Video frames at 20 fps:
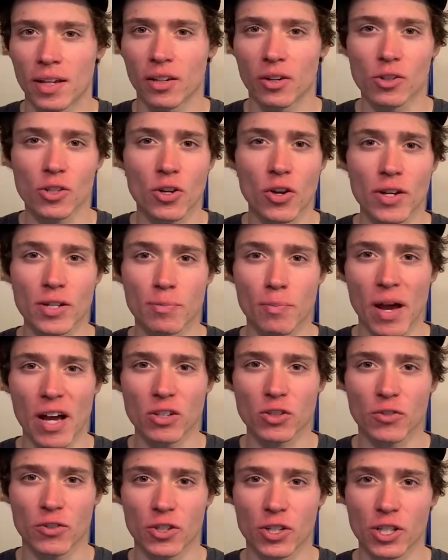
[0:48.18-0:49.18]
also has
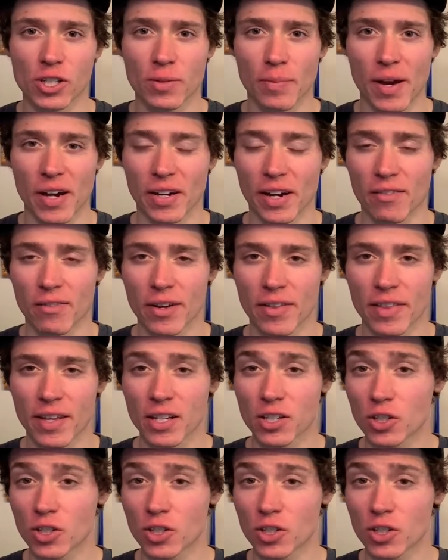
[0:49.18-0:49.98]
mounts for just about everything,